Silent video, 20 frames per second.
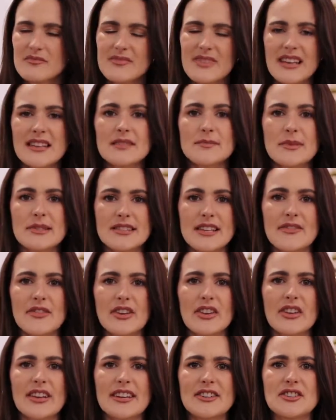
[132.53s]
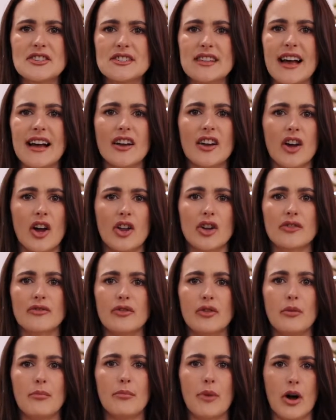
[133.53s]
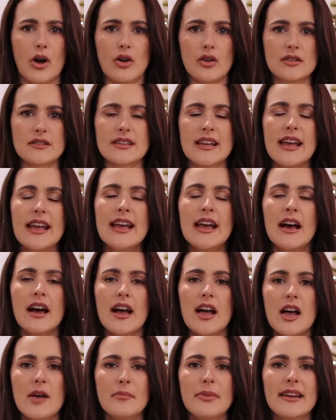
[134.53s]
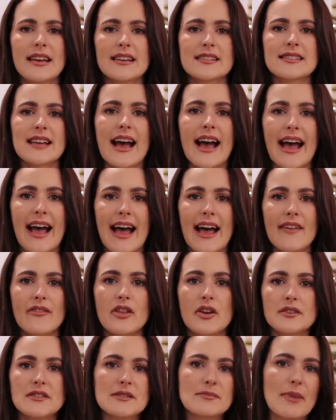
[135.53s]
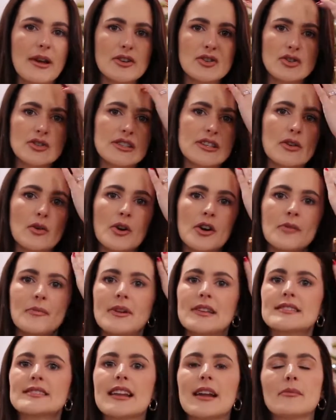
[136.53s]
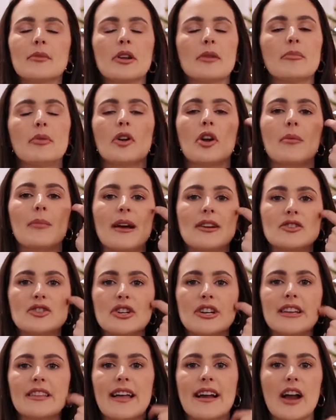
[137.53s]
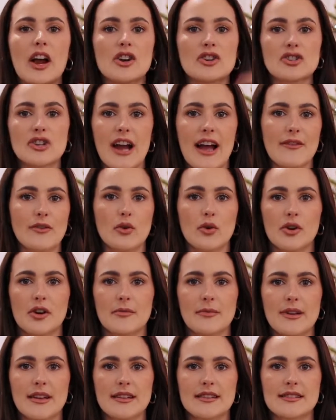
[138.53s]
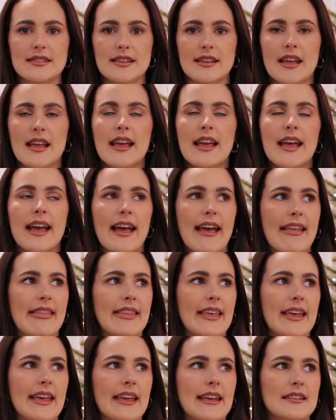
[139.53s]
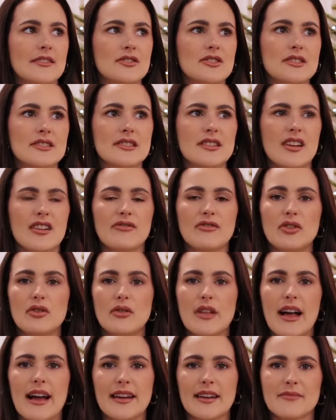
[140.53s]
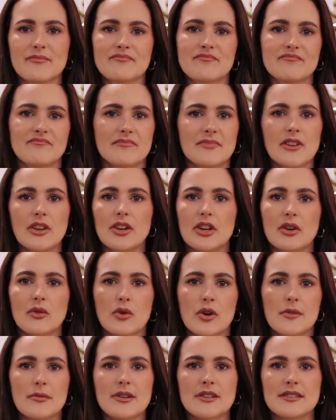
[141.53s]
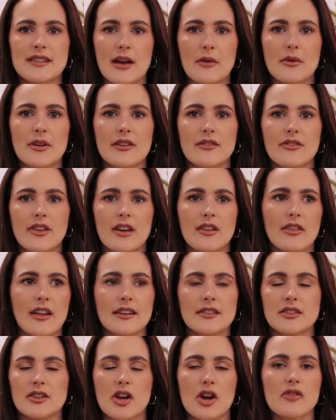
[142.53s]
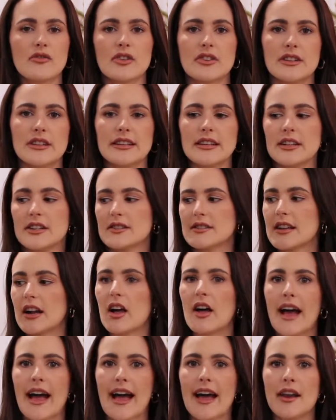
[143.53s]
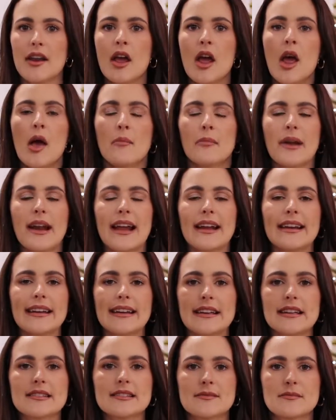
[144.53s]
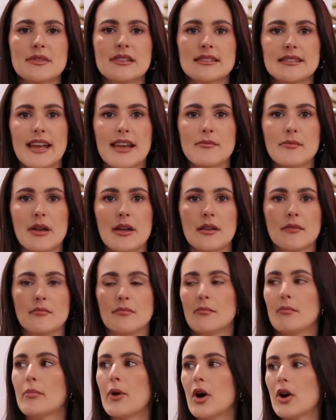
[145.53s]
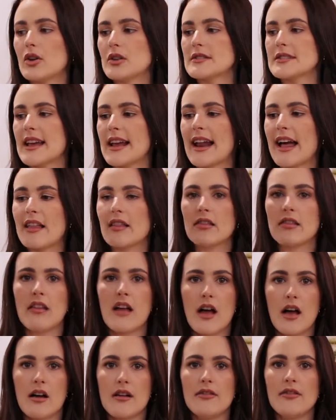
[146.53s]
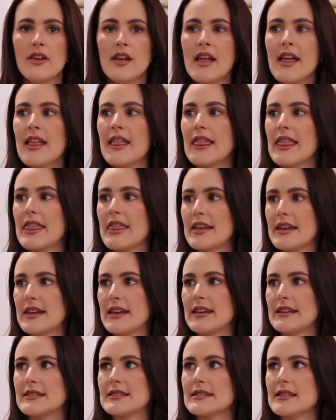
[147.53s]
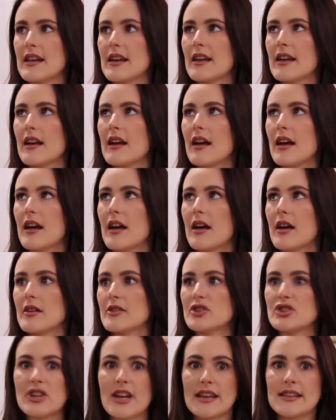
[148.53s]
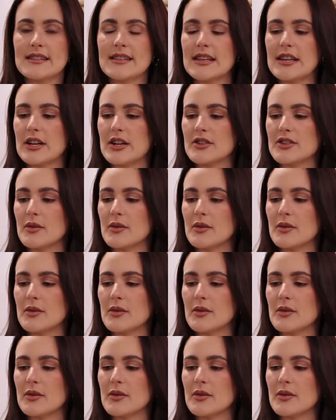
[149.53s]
Specifically just like colorful balls, because I have those specialty ornaments that I'm going to put on my tree, like our travel ornaments, and then just a few like, you know, ornaments that we've collected over the years that I'll add. But I needed some statement balls, and I love these shades here.